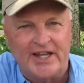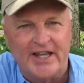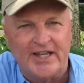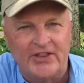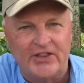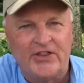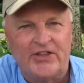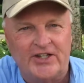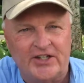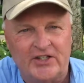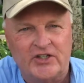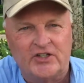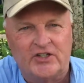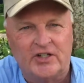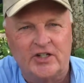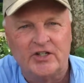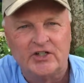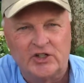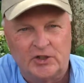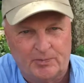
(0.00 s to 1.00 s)
in
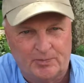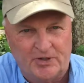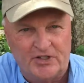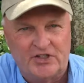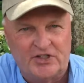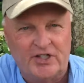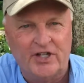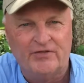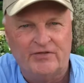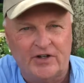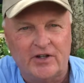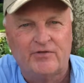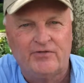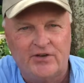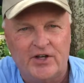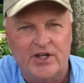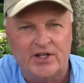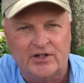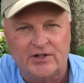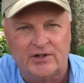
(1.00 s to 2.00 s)
this specific
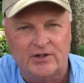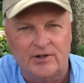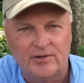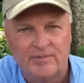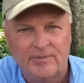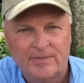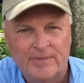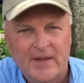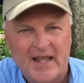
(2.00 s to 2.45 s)
vehicle,